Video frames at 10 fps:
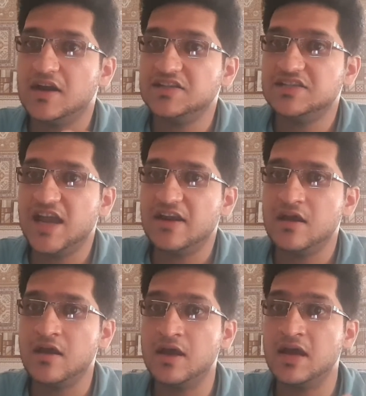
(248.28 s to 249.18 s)

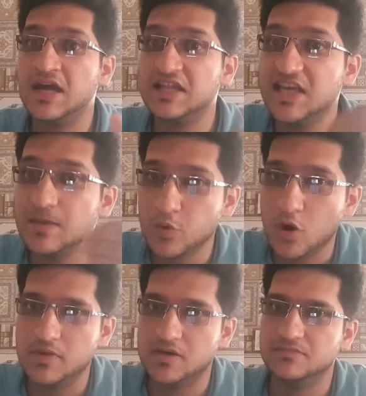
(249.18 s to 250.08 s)
understand their
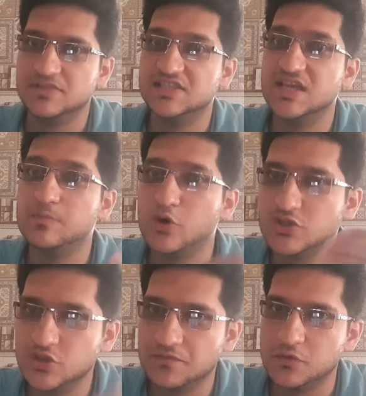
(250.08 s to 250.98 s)
problems, their
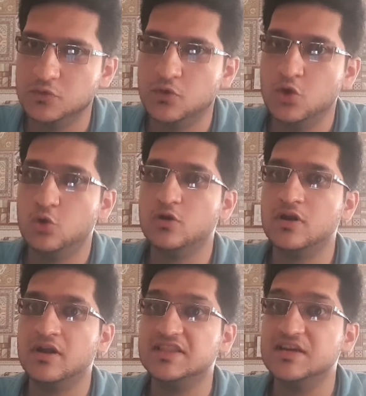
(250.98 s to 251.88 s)
points of view,
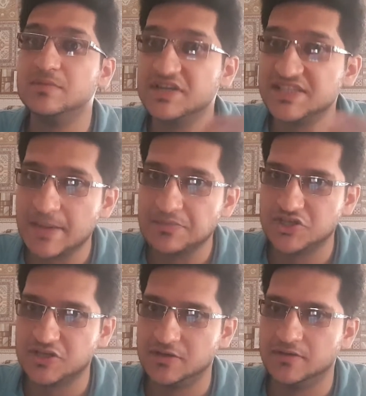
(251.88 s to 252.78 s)
or their
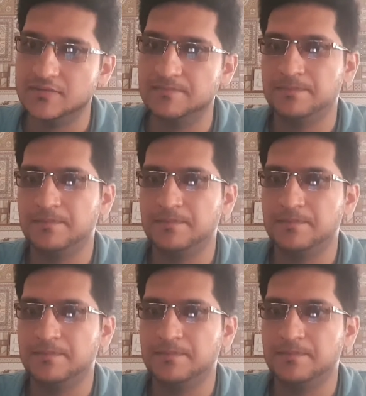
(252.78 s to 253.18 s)
perception.